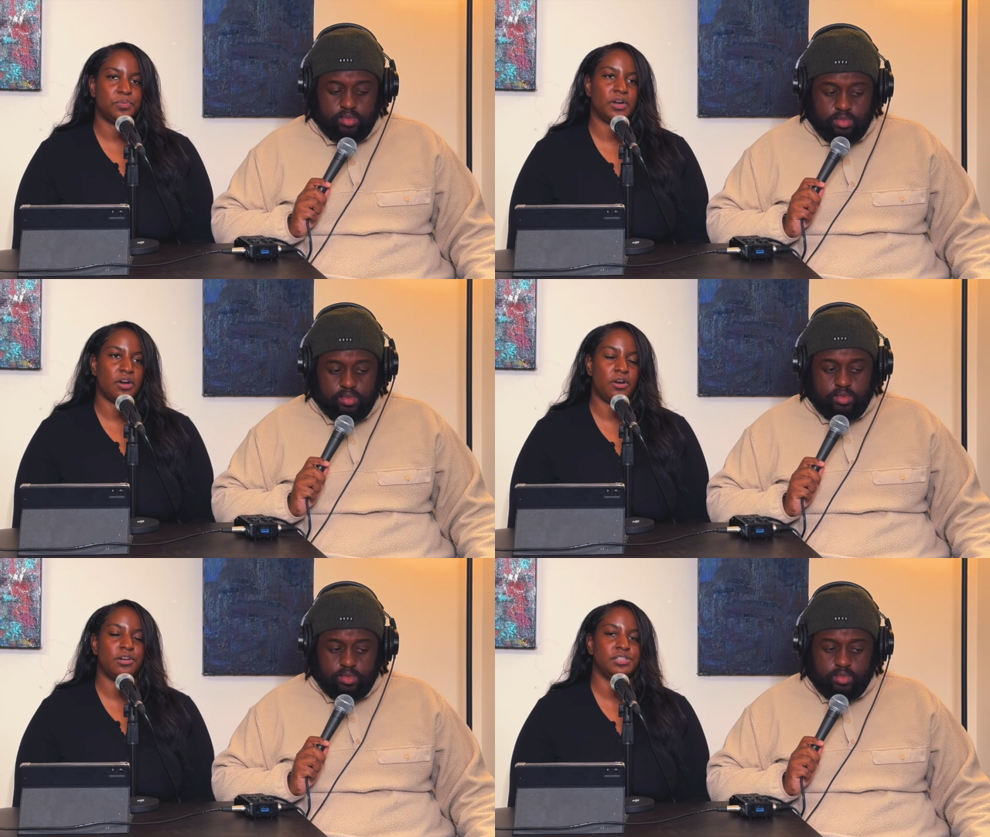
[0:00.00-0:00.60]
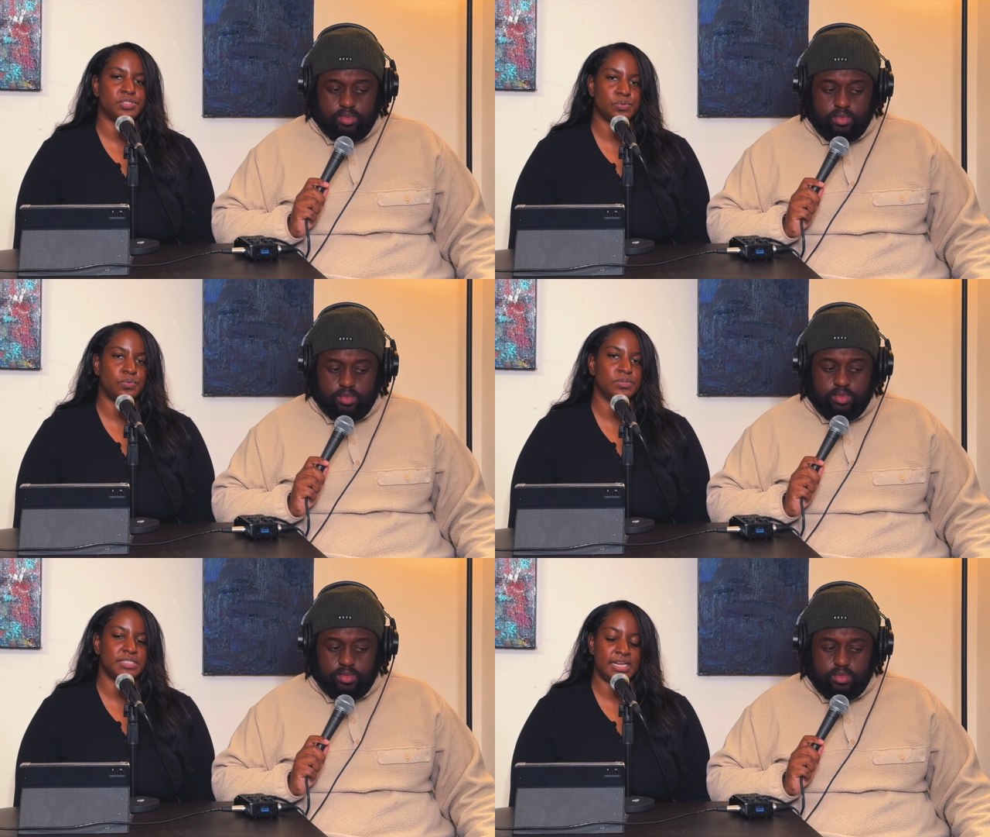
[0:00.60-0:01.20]
Speaker 1: work hard in school,
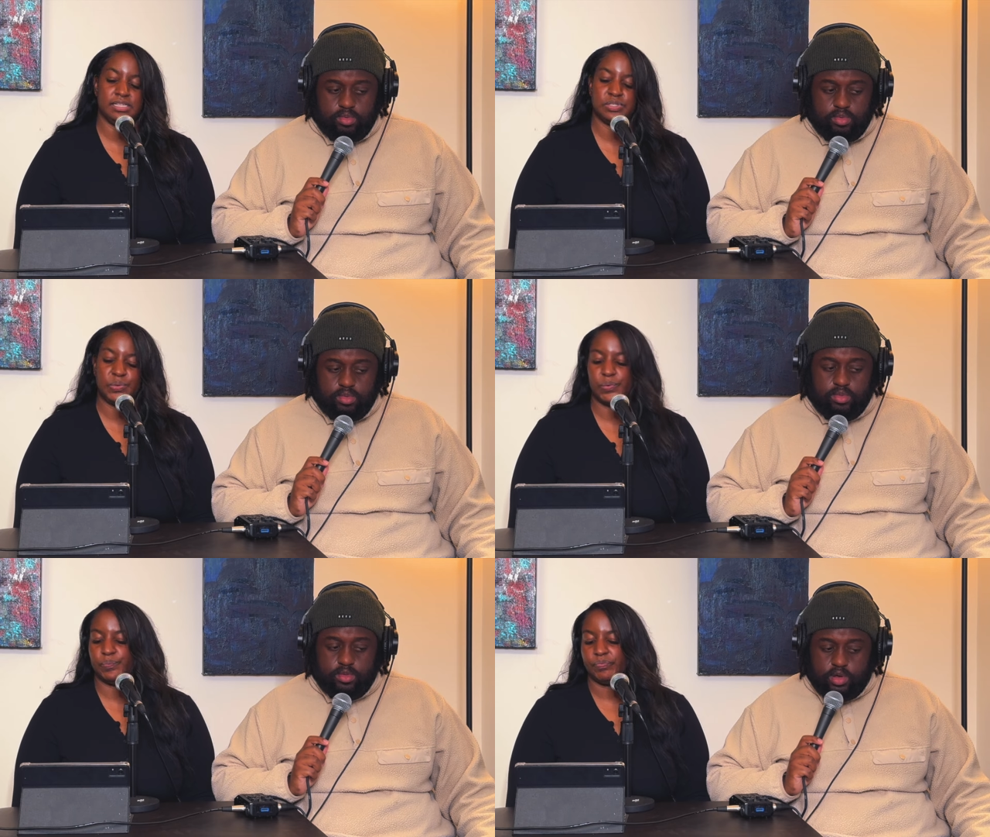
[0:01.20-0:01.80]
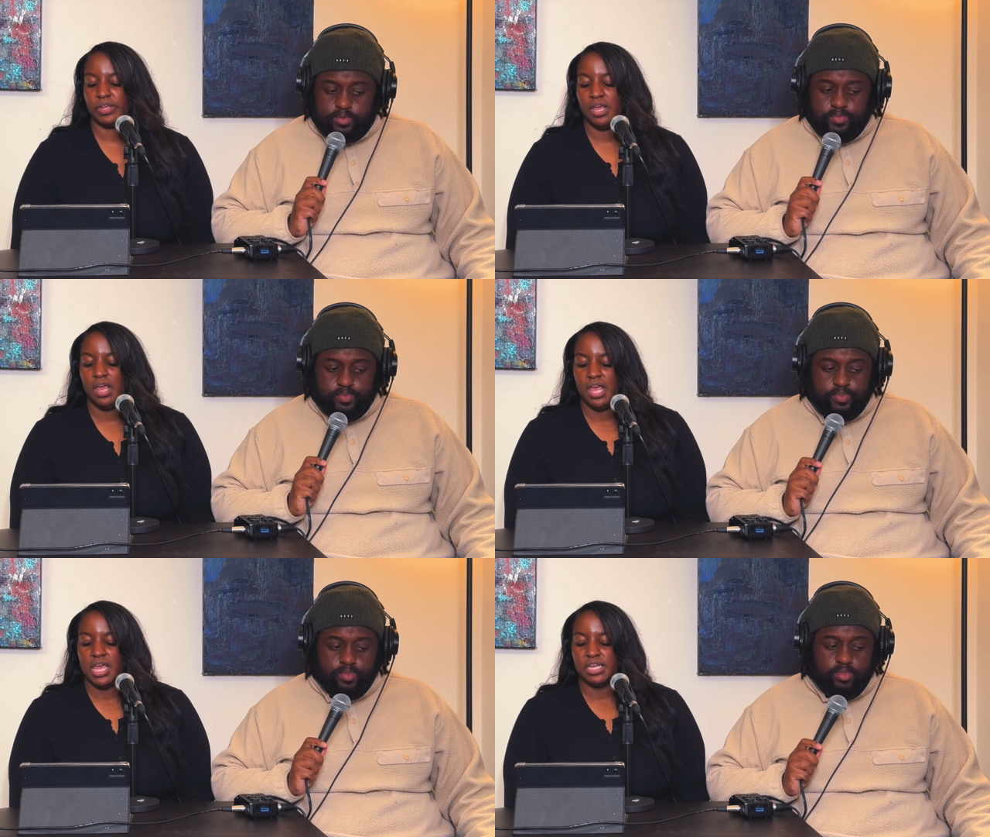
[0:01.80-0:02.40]
stay in school. Yeah.
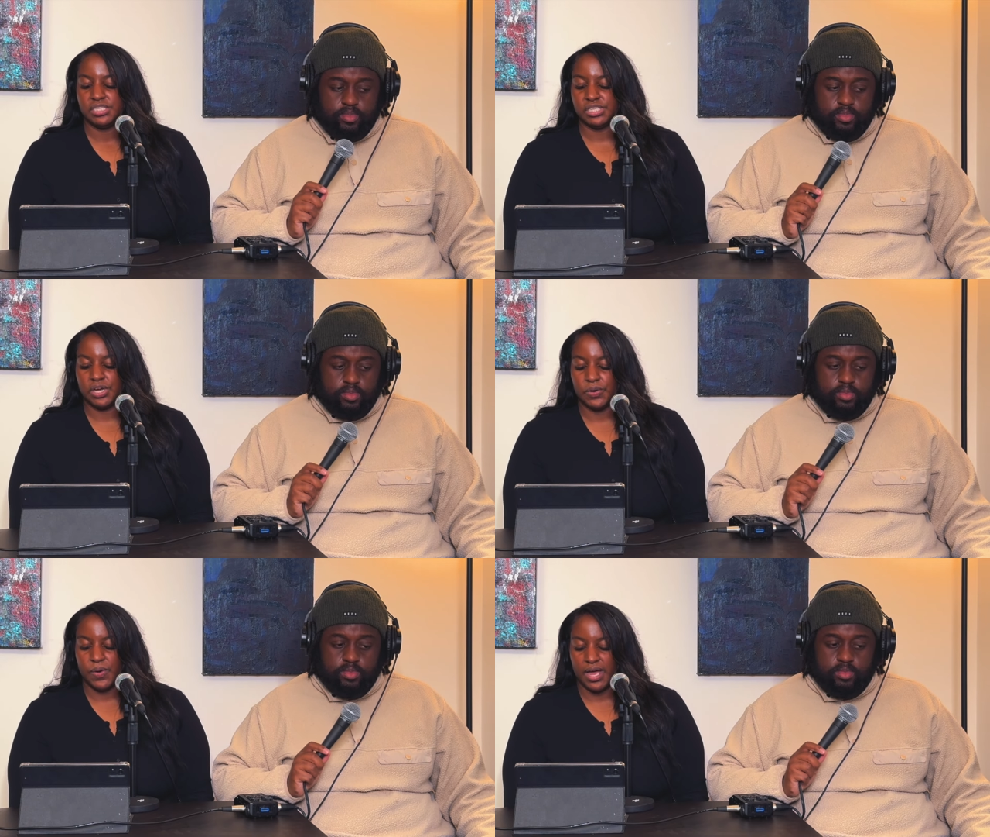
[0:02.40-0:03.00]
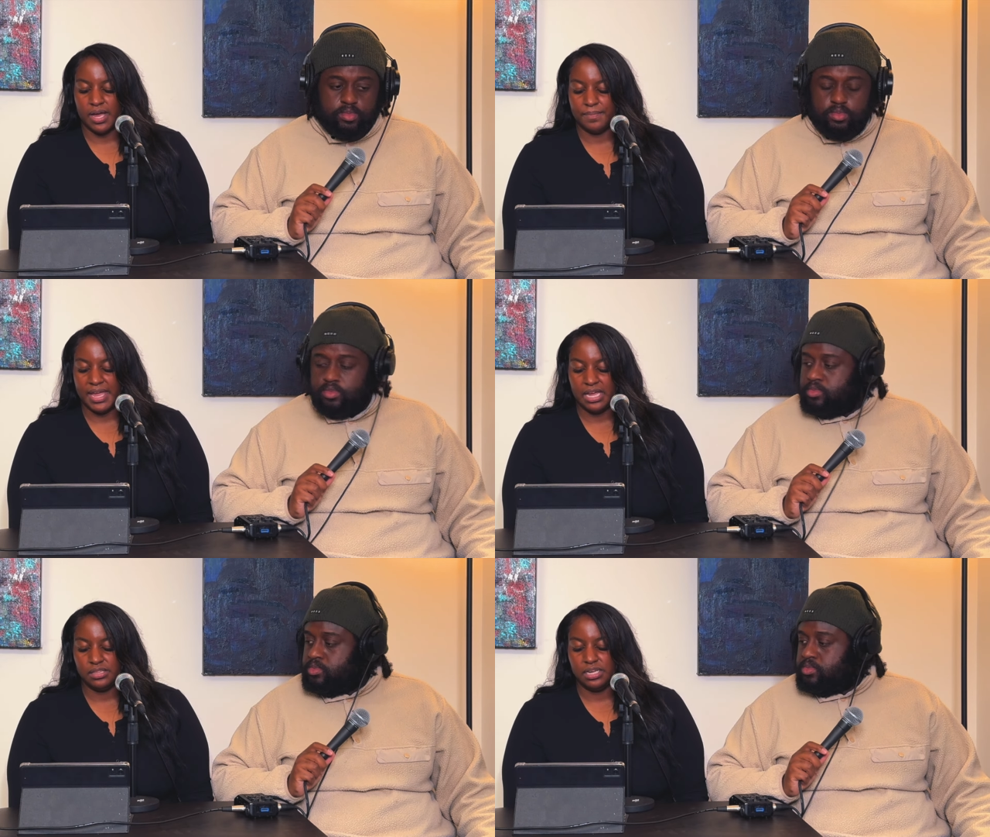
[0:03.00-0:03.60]
So um,
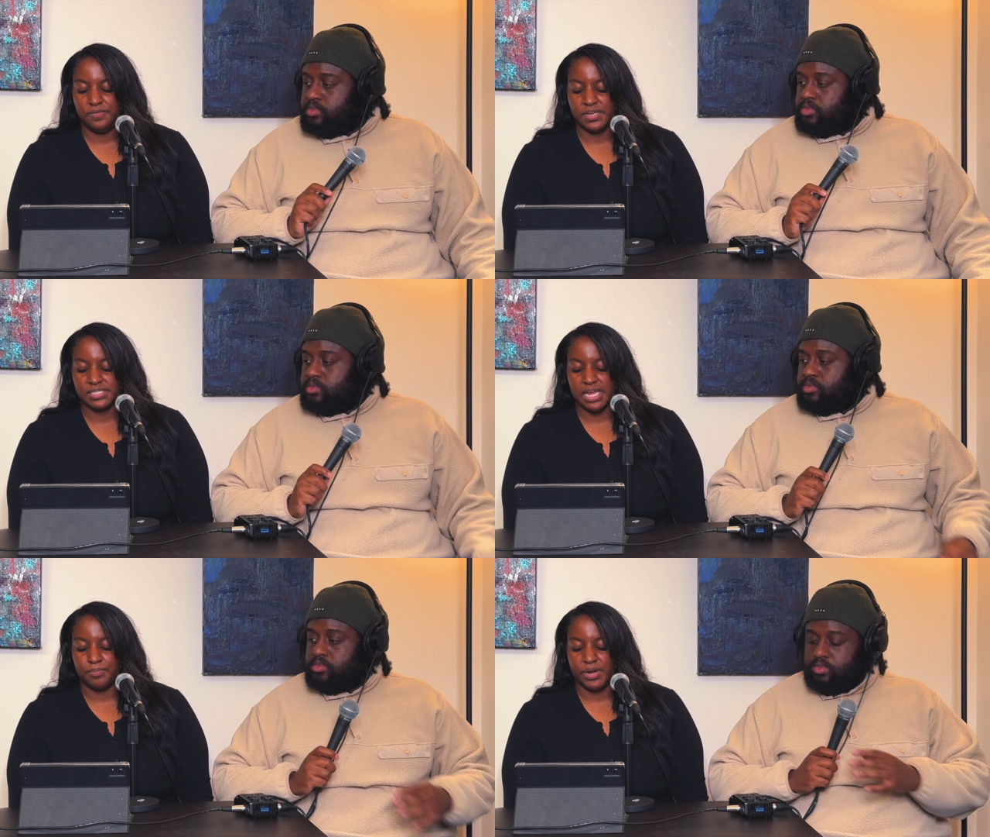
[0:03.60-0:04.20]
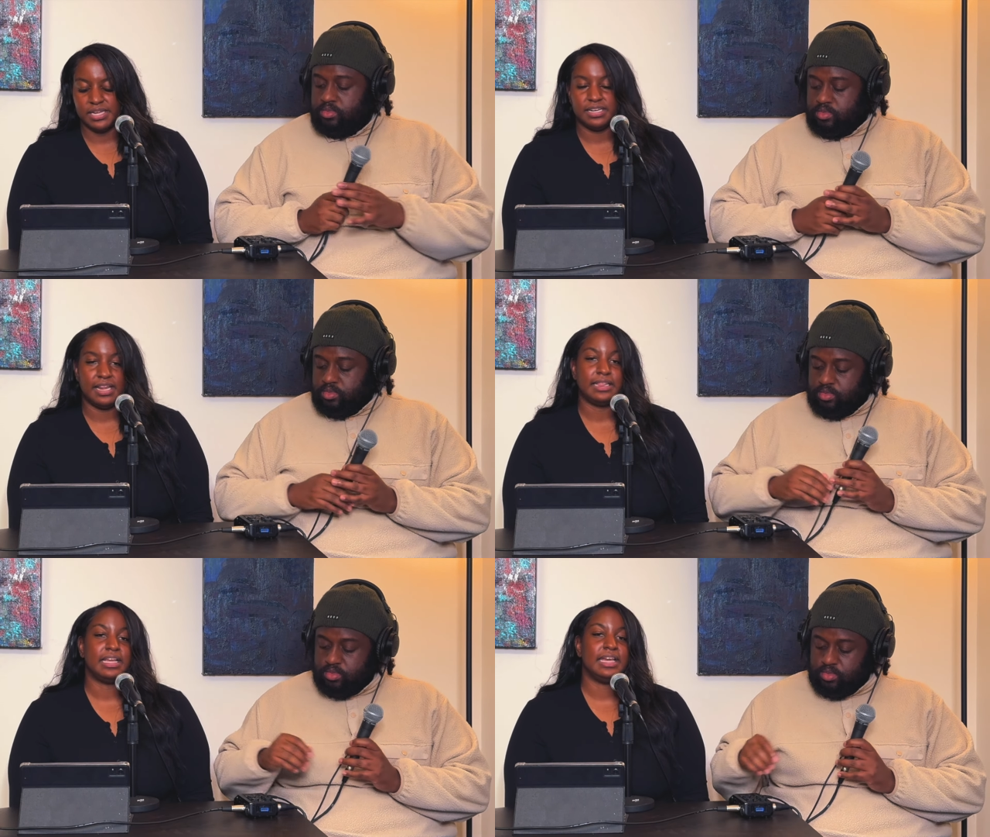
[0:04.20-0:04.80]
Anthony feels like Brandon
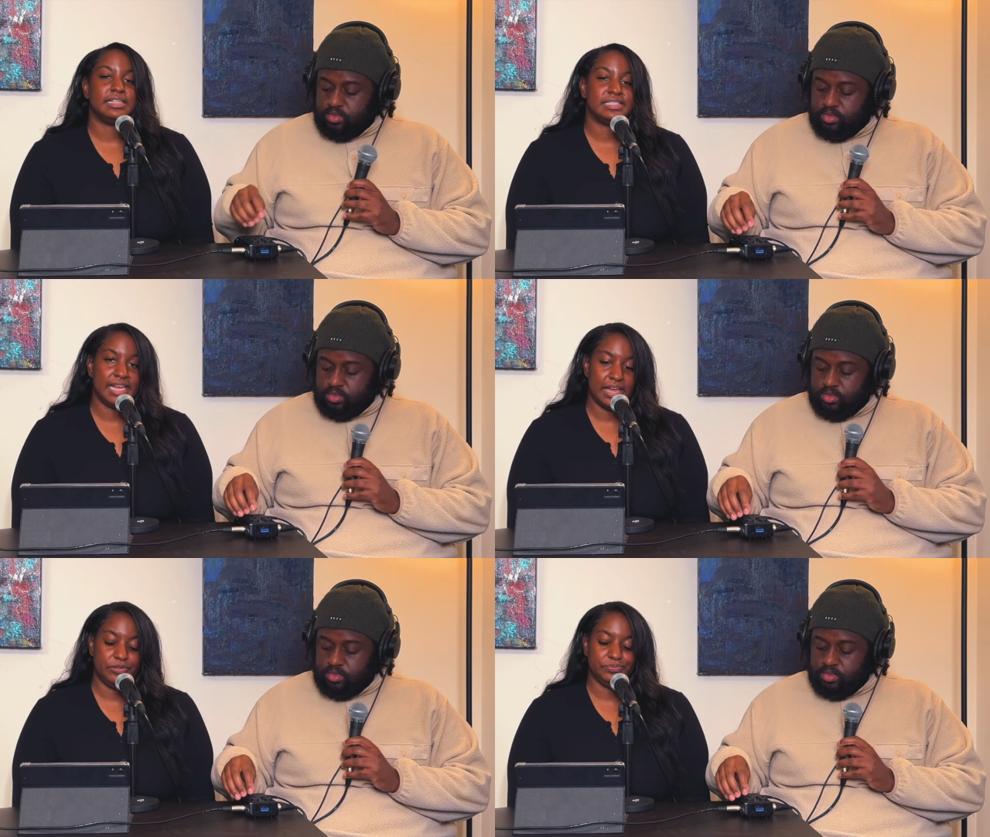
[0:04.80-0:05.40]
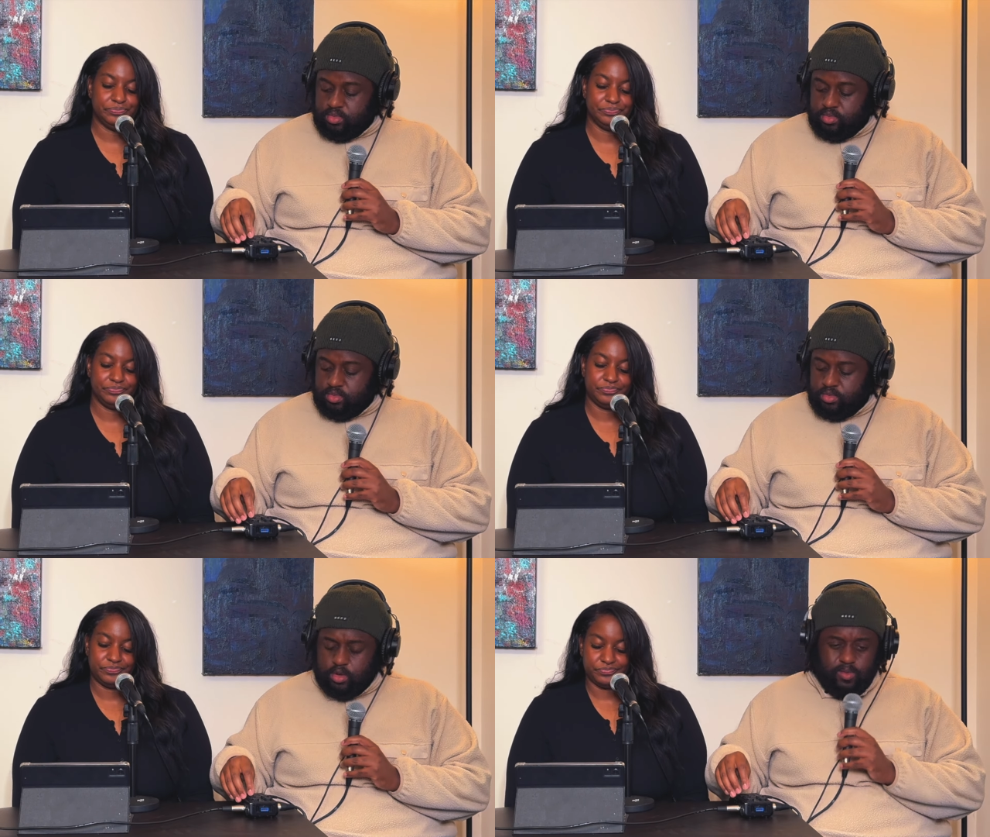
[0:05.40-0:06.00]
let the kids down.
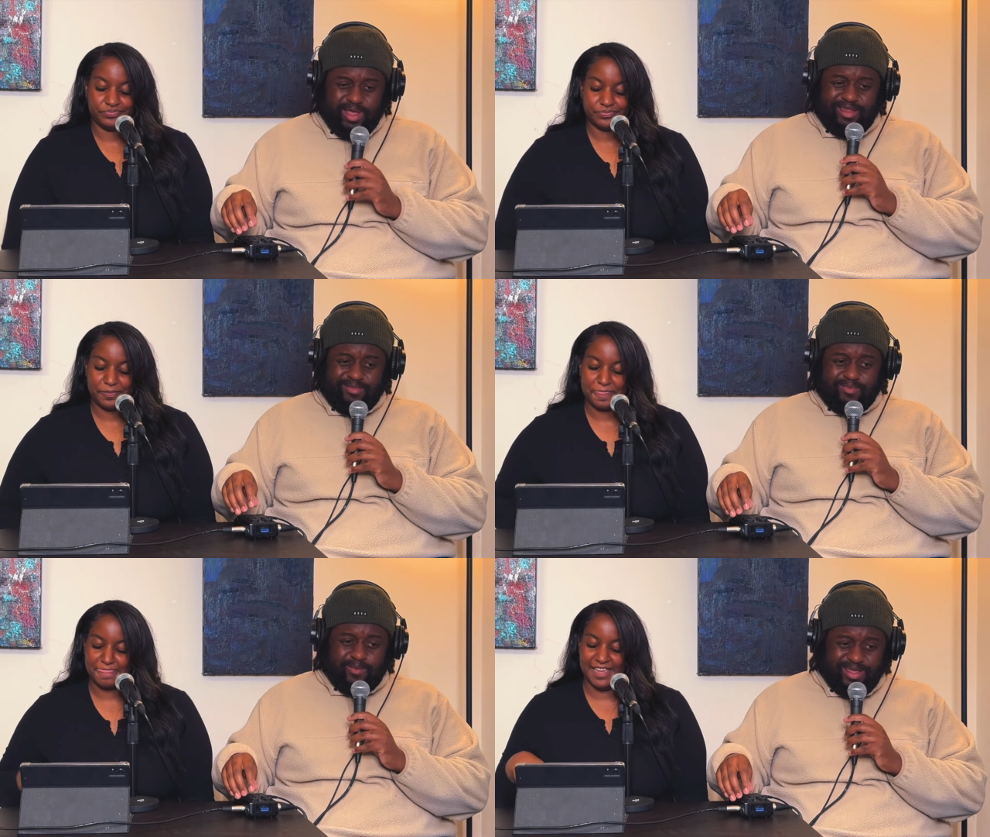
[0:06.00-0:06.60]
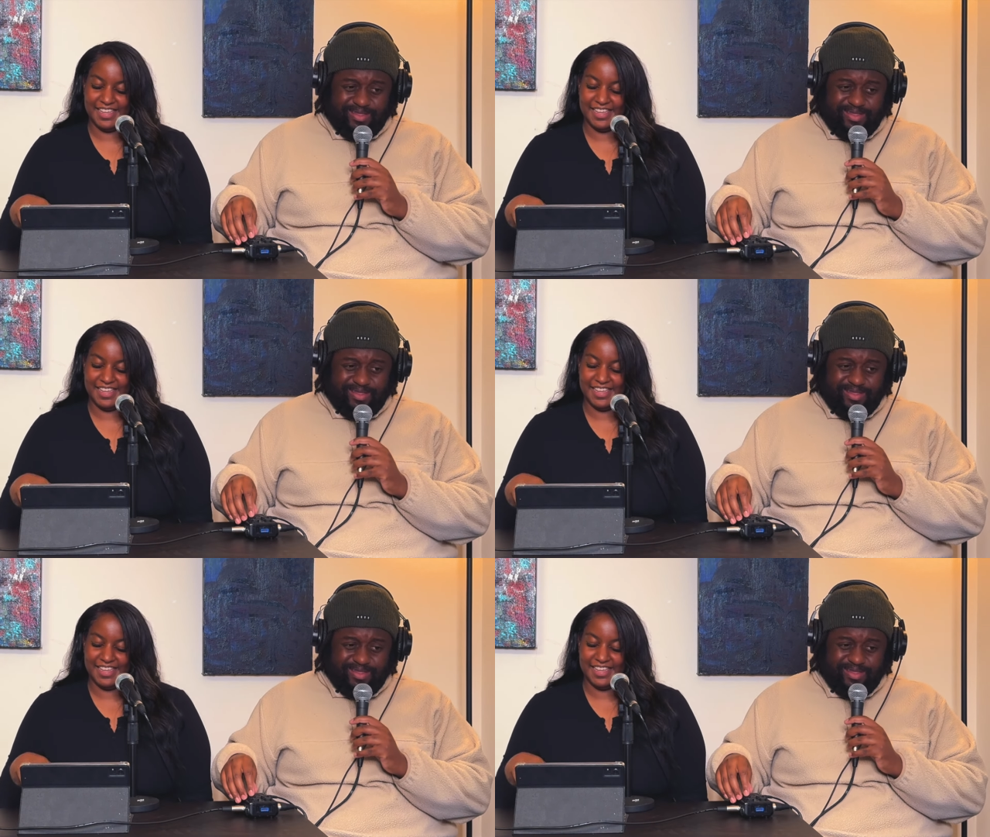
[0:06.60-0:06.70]
Speaker 2: Wait, what?